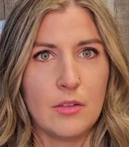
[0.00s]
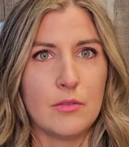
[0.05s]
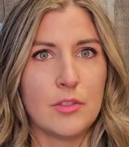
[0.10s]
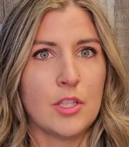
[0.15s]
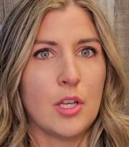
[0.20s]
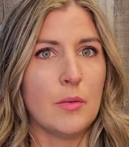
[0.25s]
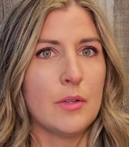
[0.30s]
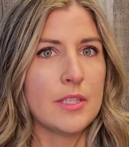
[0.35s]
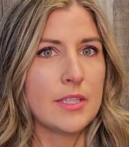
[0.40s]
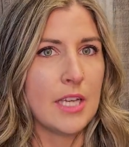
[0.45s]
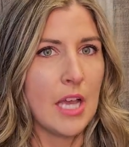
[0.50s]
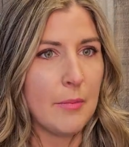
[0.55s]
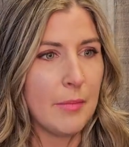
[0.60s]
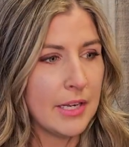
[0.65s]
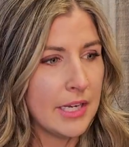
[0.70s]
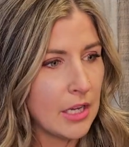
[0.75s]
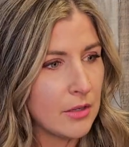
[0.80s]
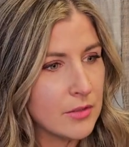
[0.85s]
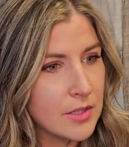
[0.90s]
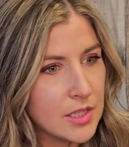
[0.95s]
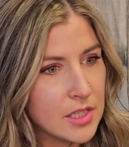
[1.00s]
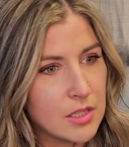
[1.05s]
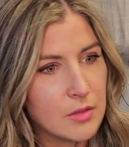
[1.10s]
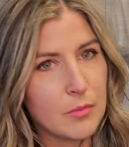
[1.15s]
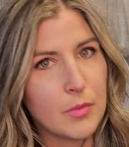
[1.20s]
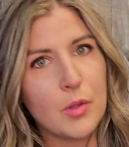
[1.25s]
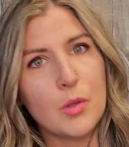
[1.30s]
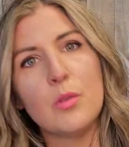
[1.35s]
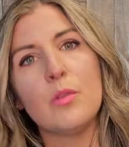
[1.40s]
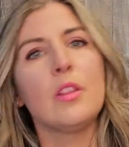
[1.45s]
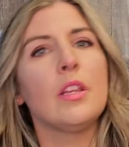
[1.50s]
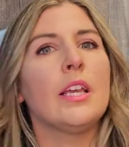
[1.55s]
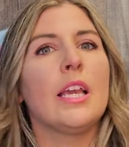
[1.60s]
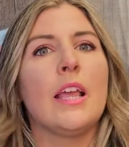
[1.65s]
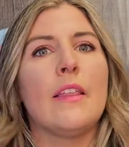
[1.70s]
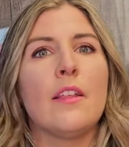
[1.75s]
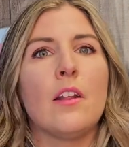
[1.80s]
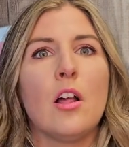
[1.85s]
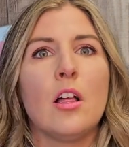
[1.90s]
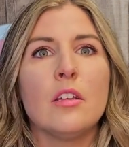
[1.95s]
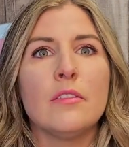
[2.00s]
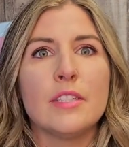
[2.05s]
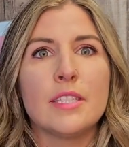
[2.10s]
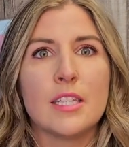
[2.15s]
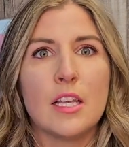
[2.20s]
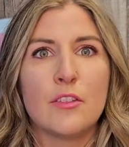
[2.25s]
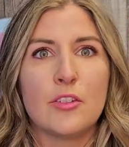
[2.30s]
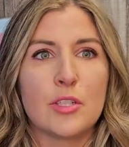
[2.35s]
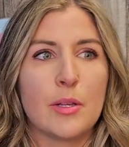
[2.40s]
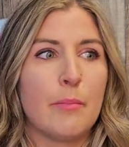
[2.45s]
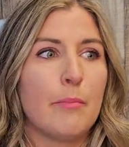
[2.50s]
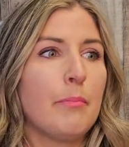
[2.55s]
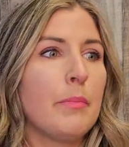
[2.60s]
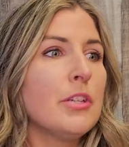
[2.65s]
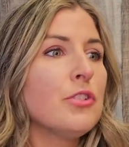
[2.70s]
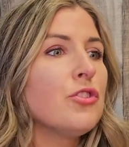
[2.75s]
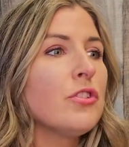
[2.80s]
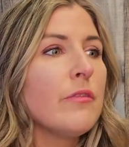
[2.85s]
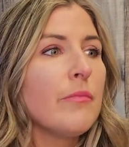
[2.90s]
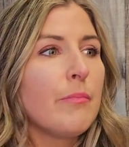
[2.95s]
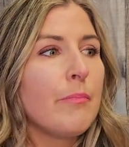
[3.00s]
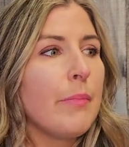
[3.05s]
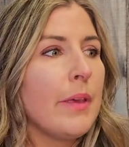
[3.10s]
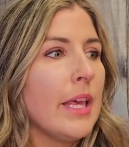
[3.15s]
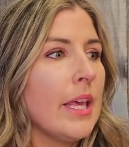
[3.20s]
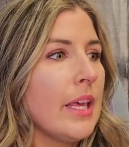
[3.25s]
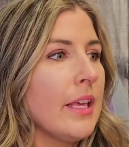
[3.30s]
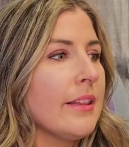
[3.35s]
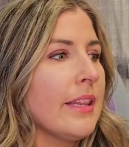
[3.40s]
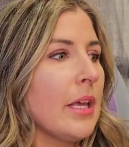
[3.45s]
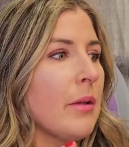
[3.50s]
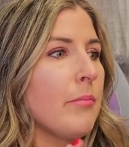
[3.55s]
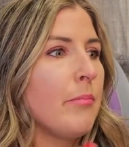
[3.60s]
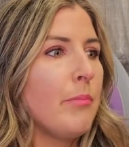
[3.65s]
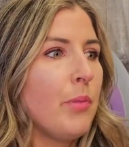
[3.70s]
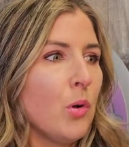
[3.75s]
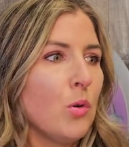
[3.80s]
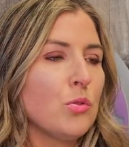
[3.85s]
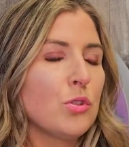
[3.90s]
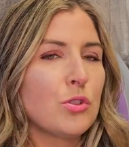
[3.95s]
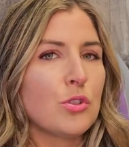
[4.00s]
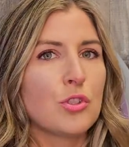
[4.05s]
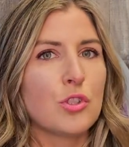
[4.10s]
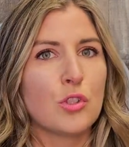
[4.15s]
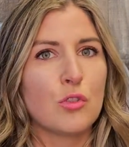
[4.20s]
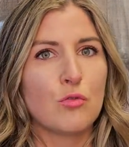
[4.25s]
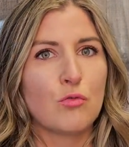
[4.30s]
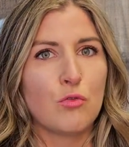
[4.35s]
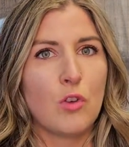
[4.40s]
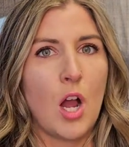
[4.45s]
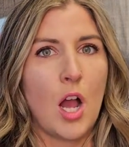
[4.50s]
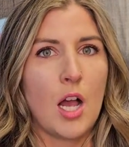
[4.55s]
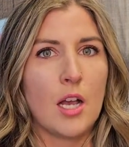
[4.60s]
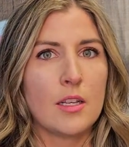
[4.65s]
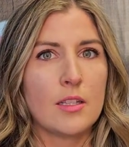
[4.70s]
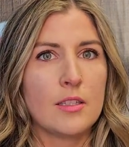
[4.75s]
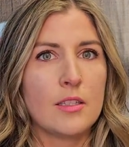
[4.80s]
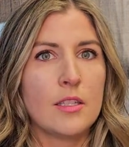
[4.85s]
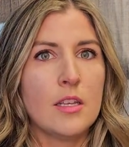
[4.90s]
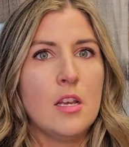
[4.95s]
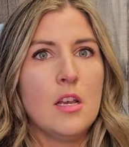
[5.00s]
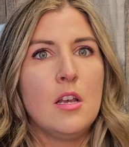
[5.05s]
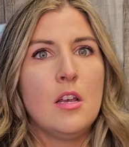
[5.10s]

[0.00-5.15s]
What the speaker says: So it's coming down smoothly and then all of a sudden there's a bunch of big like boulders or rocks.